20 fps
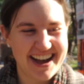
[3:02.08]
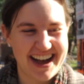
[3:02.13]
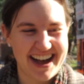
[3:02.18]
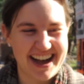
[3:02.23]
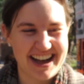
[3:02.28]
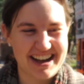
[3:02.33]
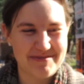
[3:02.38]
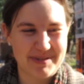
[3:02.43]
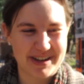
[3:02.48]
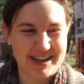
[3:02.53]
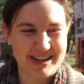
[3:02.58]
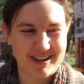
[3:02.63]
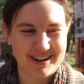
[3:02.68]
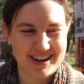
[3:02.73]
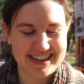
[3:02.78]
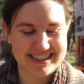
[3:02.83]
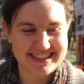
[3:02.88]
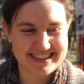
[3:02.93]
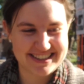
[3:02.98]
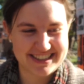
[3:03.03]
uh, but
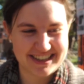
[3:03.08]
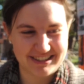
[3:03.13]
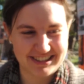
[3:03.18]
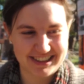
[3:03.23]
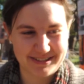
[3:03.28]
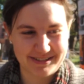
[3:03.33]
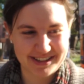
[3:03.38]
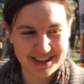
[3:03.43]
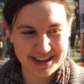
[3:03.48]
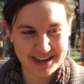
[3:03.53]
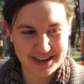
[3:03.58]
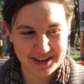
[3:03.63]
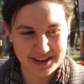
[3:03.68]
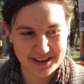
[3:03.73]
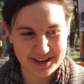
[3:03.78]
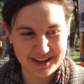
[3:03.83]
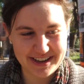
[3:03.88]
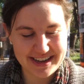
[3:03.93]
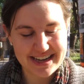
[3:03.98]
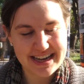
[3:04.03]
not necessarily with
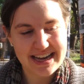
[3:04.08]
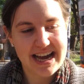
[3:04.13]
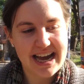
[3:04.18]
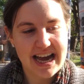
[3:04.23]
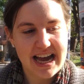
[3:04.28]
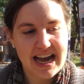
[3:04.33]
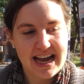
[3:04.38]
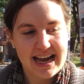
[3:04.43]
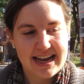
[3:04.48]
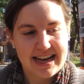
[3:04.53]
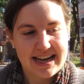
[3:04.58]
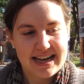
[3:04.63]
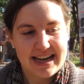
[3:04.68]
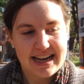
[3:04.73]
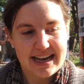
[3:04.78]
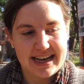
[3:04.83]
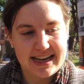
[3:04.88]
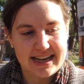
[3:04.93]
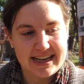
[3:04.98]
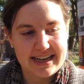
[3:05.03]
her.
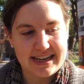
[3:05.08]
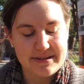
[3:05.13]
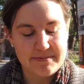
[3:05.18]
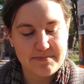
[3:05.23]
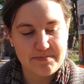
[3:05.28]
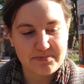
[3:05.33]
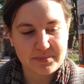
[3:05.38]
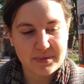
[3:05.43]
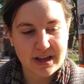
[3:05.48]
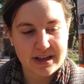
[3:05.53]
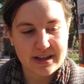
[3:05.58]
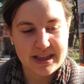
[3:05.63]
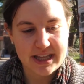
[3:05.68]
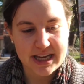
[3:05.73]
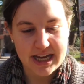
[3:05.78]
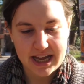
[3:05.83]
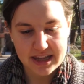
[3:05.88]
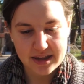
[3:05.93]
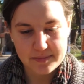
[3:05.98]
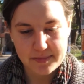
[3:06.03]
Um,
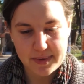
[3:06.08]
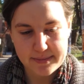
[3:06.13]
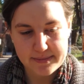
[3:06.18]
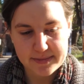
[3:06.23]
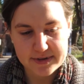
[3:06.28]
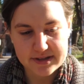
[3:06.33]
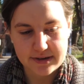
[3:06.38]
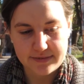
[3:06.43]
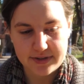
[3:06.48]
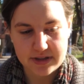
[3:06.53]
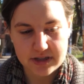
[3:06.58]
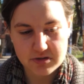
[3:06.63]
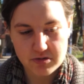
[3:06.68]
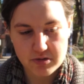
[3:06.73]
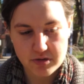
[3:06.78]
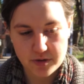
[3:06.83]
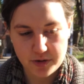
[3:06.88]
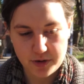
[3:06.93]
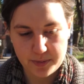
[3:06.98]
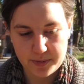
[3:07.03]
the other members of the
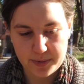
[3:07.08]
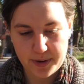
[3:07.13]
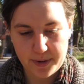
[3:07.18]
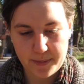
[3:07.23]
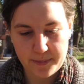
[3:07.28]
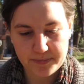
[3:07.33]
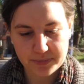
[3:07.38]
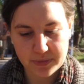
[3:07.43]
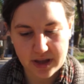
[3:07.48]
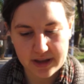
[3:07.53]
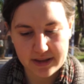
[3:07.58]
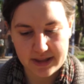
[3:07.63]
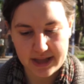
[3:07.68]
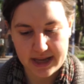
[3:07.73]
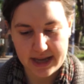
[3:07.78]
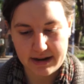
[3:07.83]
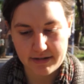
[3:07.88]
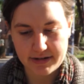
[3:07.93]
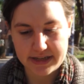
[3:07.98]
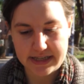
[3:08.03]
troupe
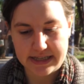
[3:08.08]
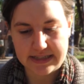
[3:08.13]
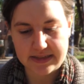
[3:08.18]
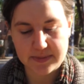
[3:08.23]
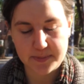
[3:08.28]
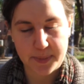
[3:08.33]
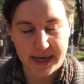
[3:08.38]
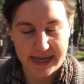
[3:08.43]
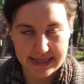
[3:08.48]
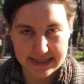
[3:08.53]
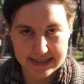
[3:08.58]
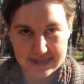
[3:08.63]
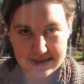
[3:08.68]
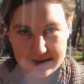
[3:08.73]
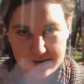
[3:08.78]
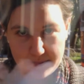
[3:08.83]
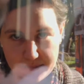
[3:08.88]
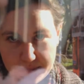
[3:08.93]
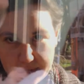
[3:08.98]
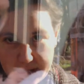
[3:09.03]
there is Peter.